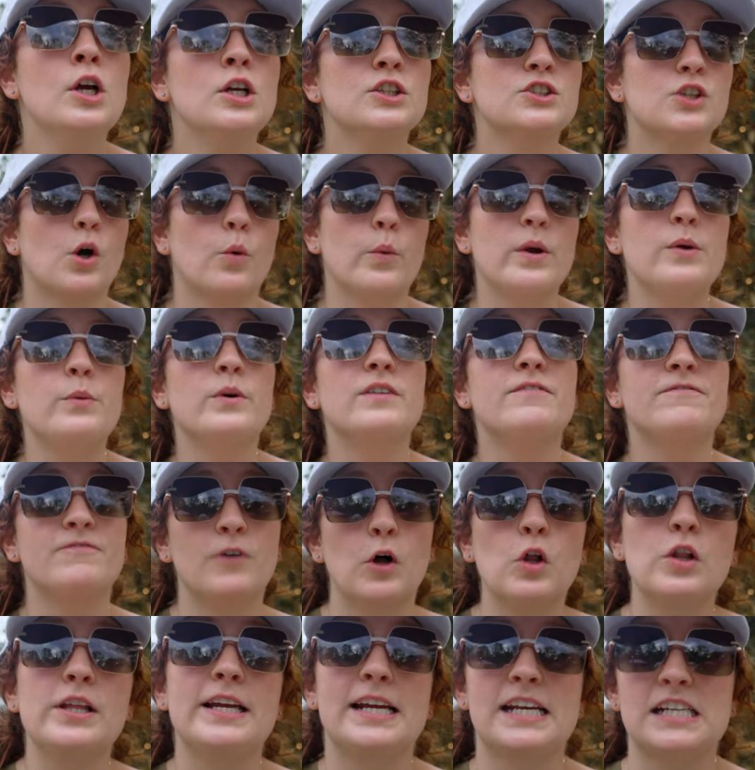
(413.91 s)
So we would
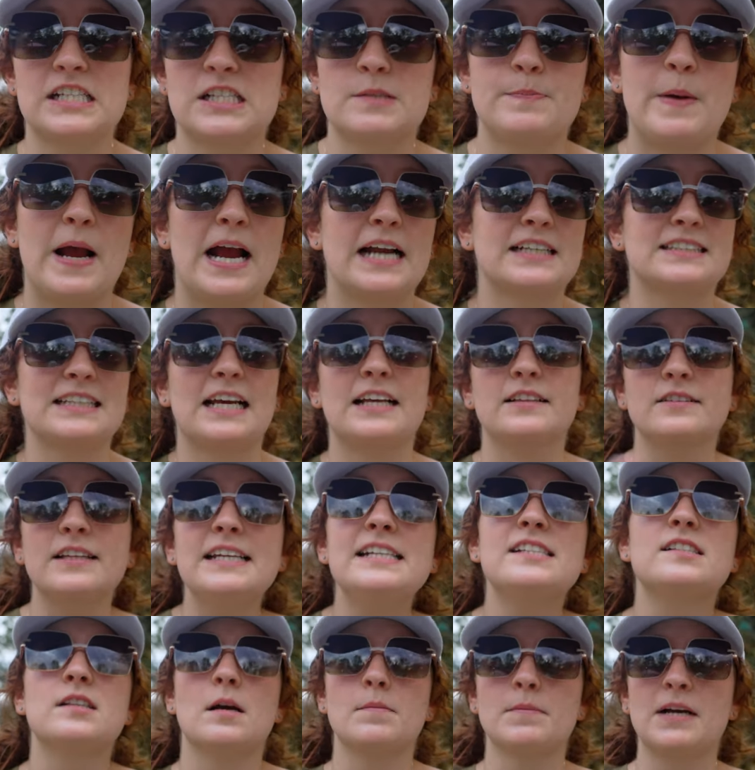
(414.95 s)
fully expect at
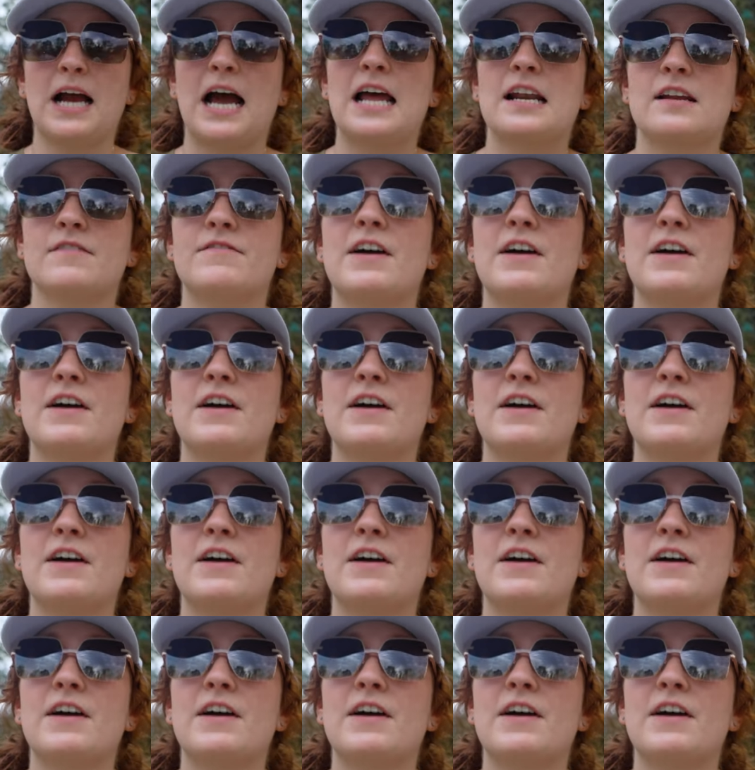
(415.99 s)
least some kind